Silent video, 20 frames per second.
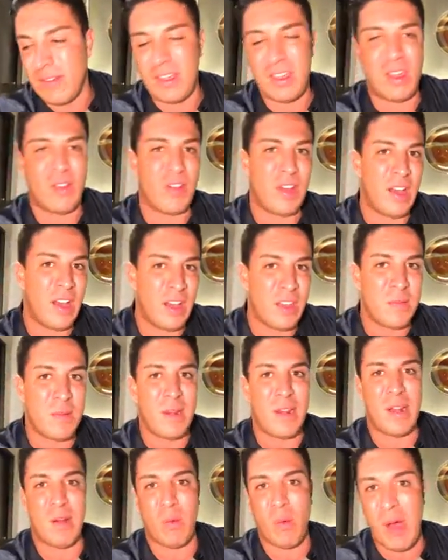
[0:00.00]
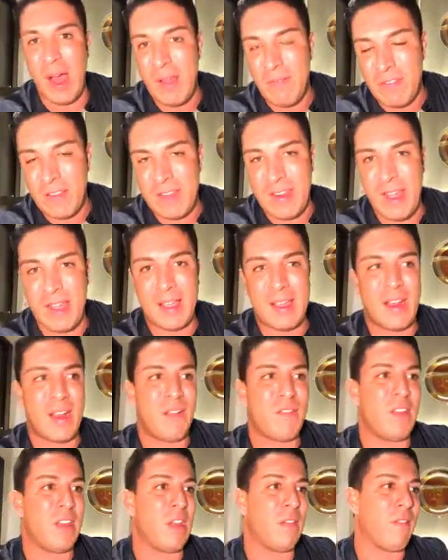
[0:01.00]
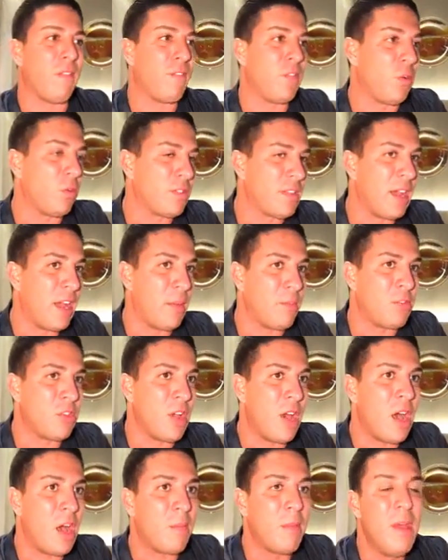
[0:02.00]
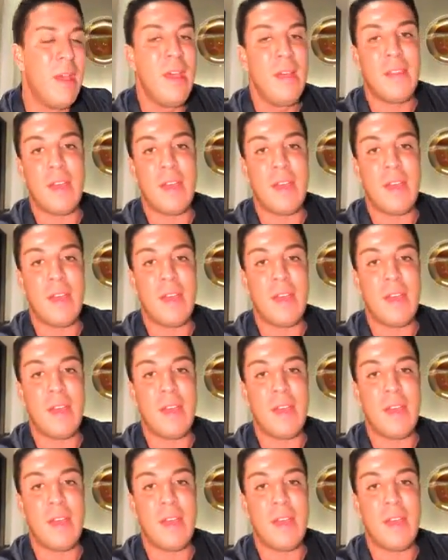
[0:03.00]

that you have a husband and a wife to take care of, that you have a full-time job,